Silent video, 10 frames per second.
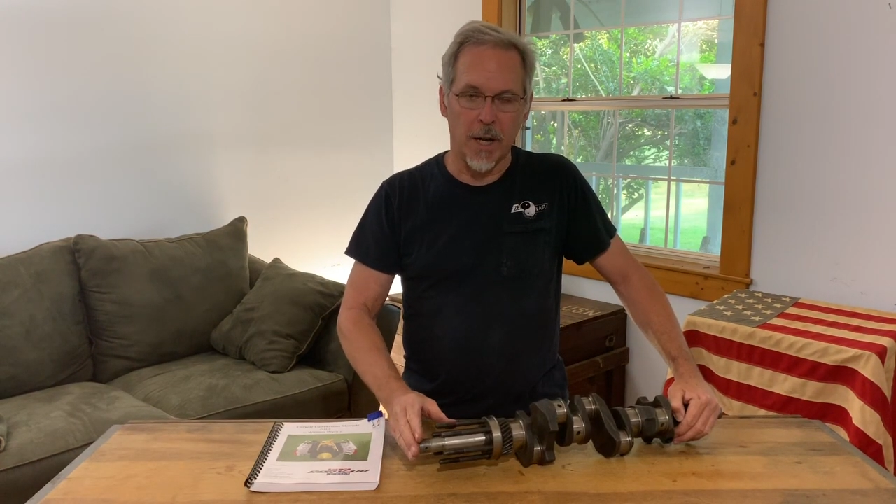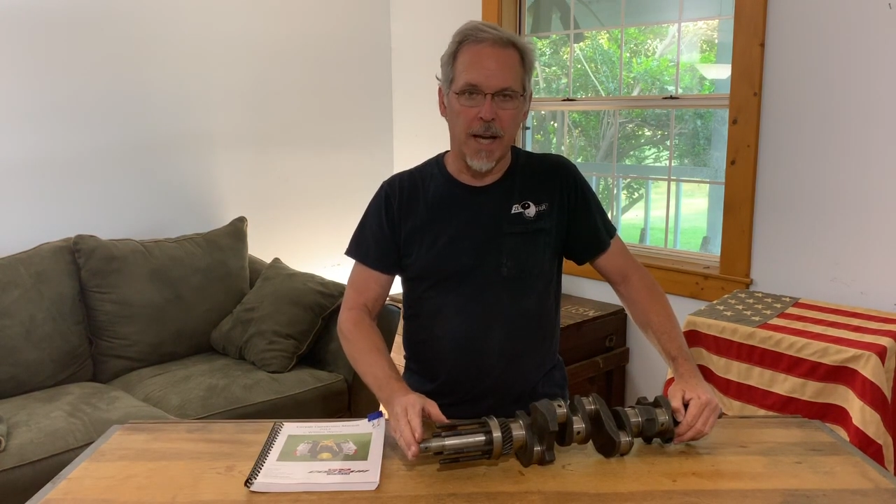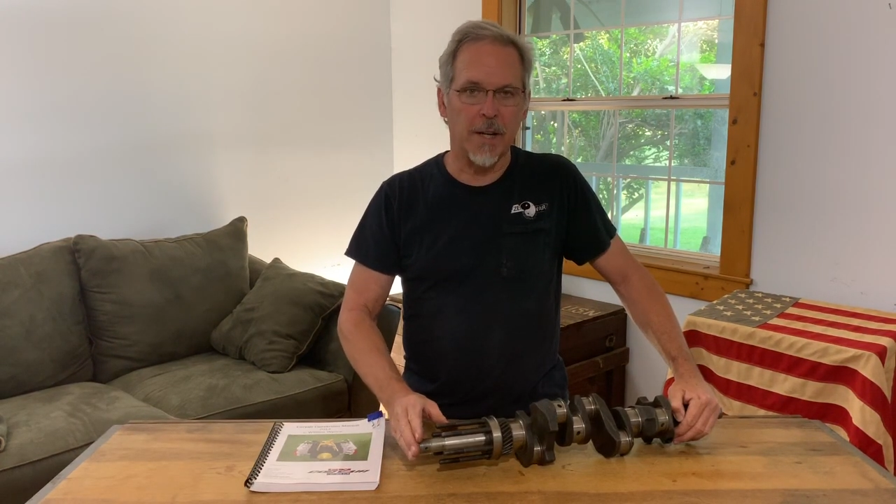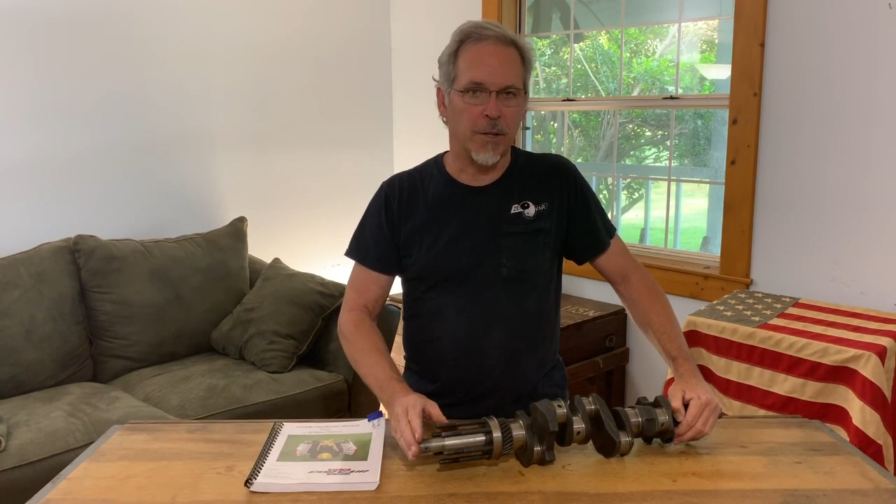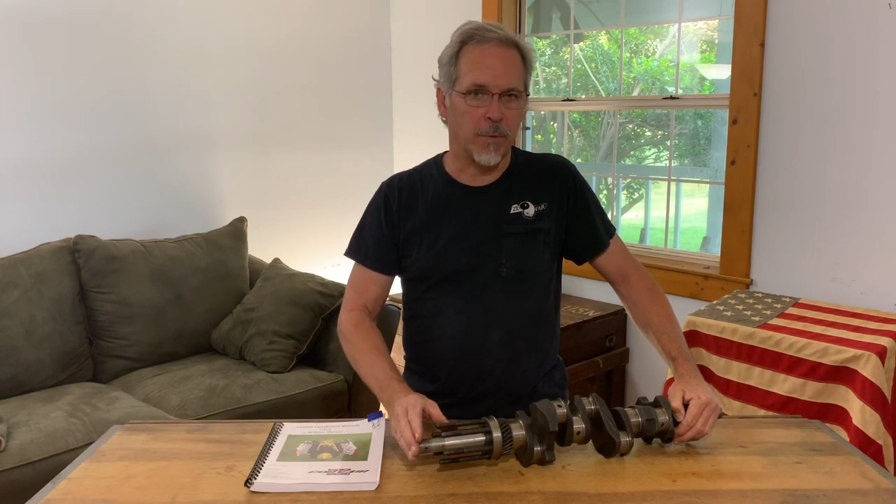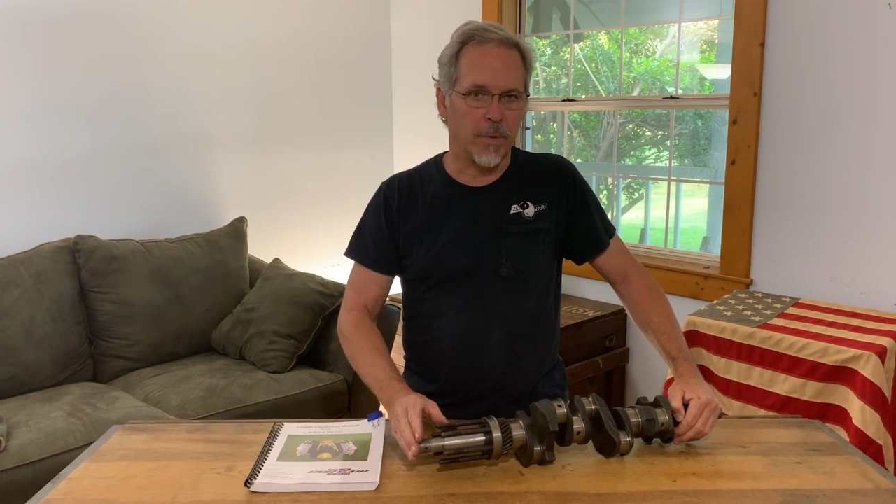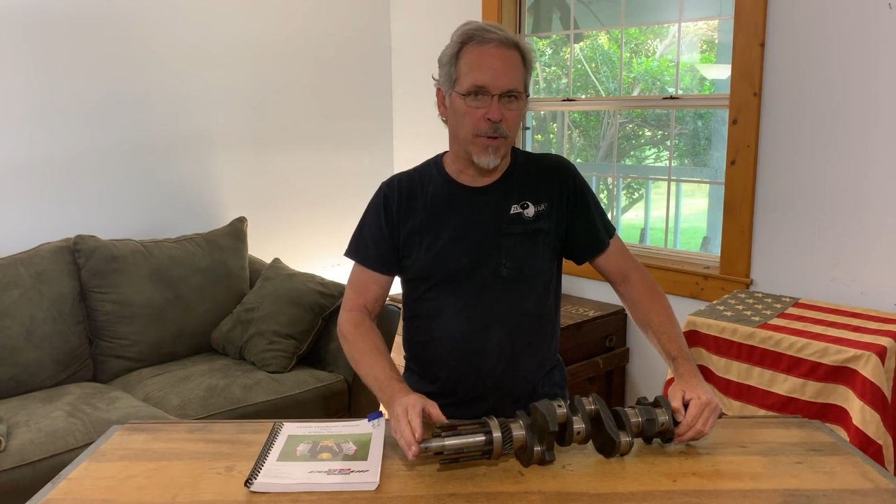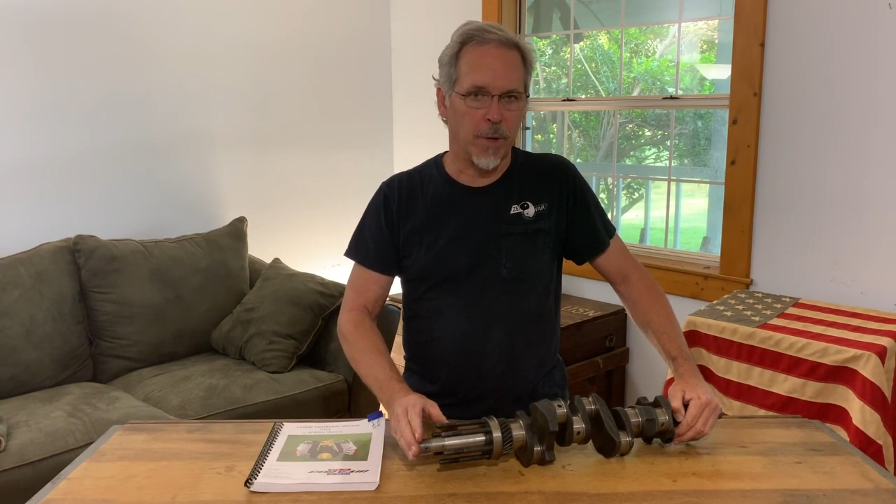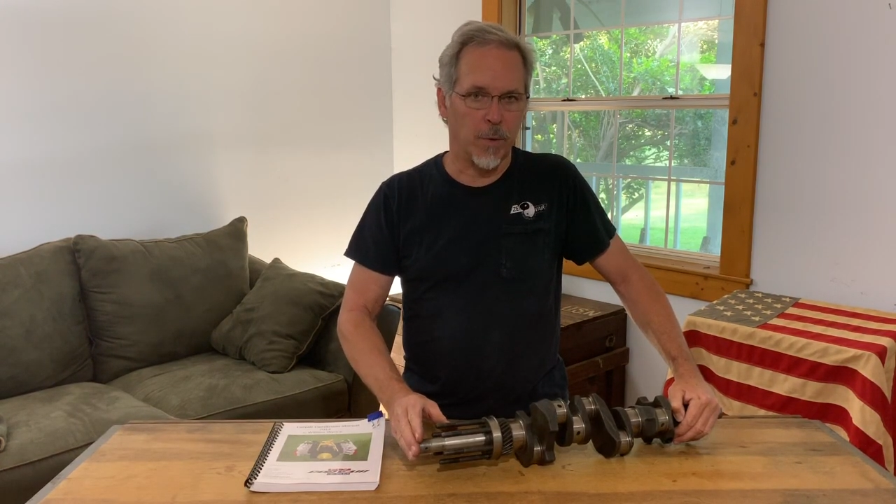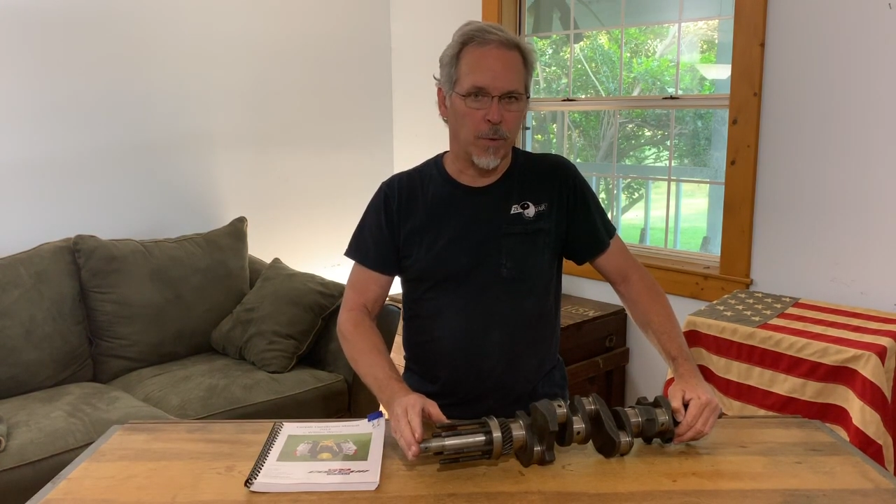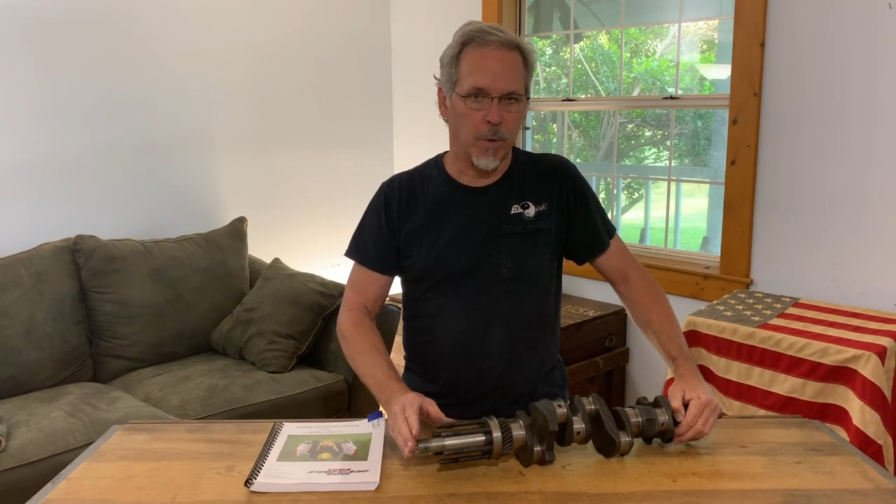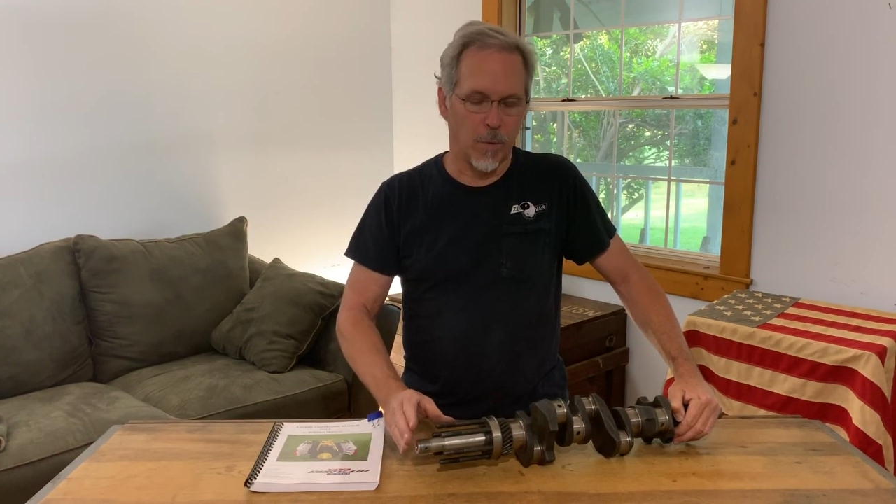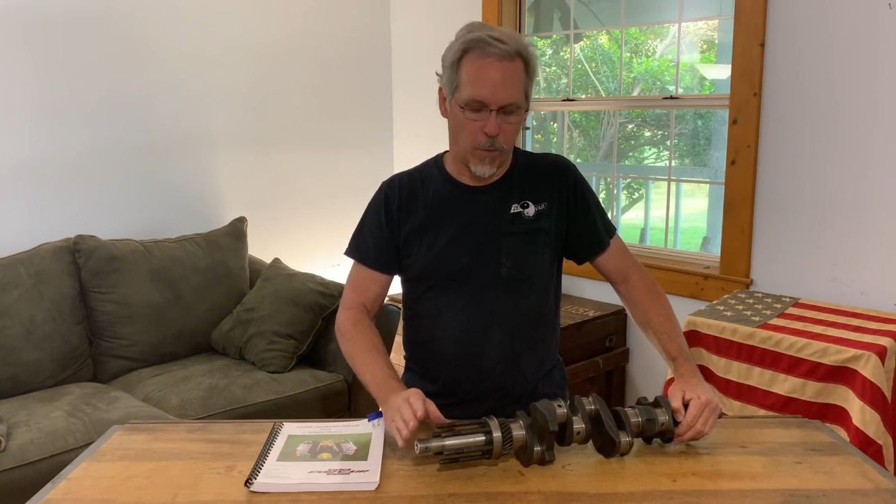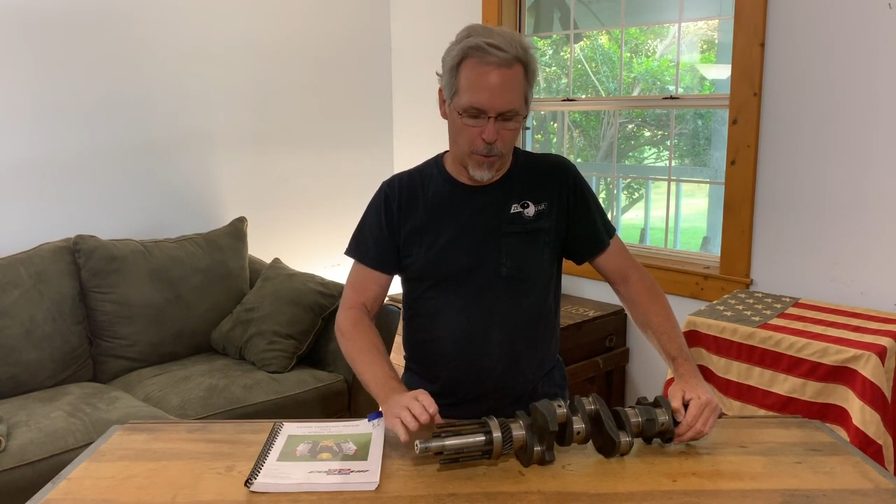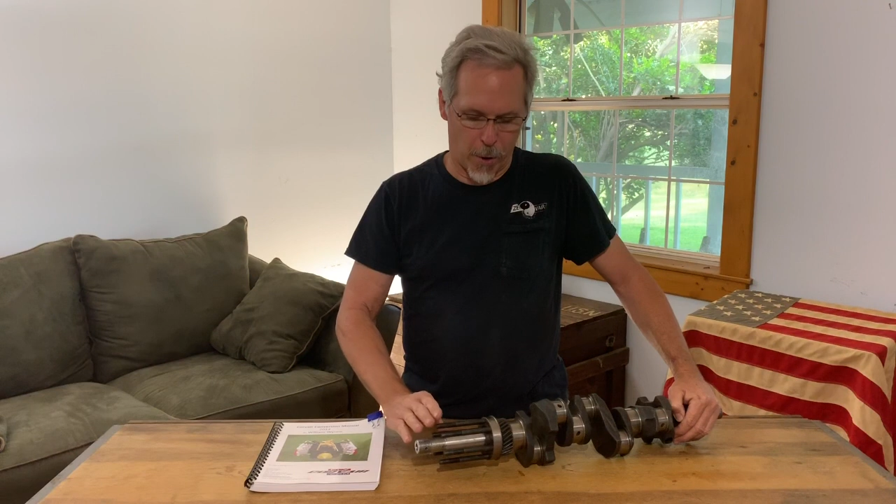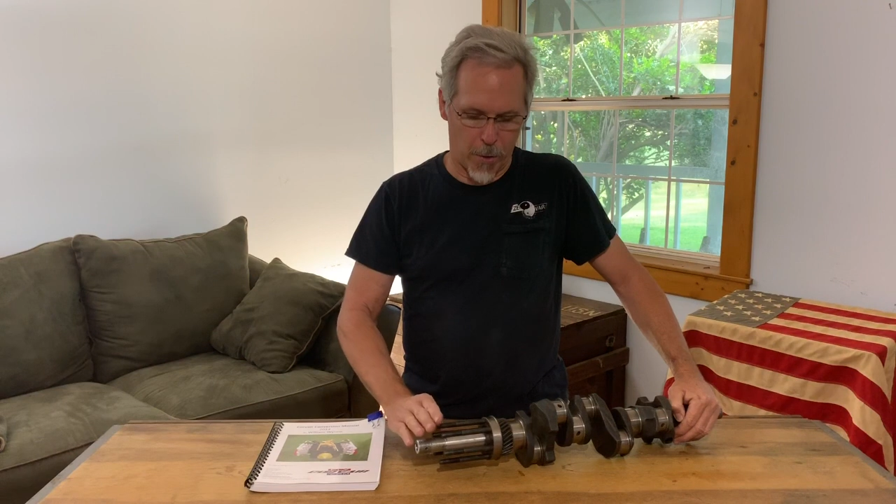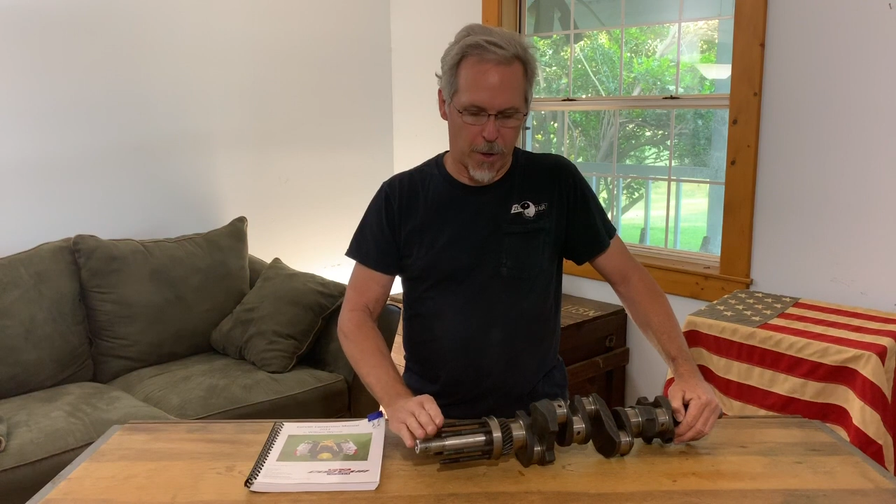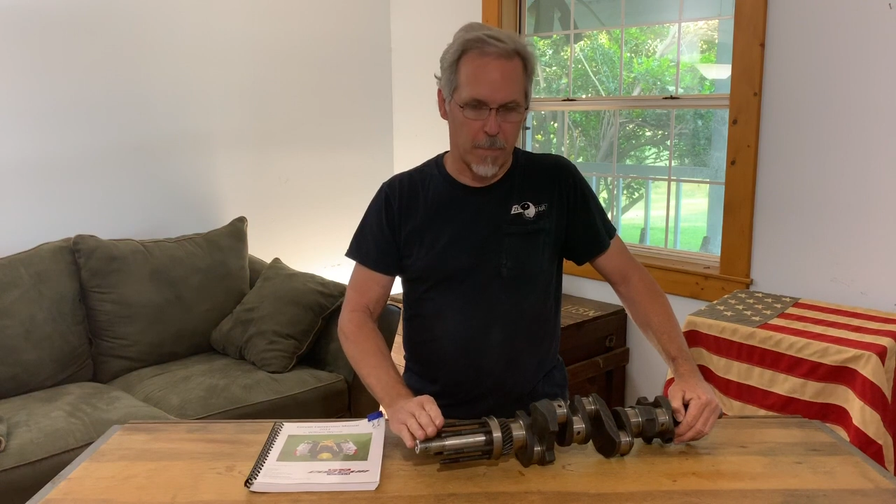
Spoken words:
Again, to review, with all the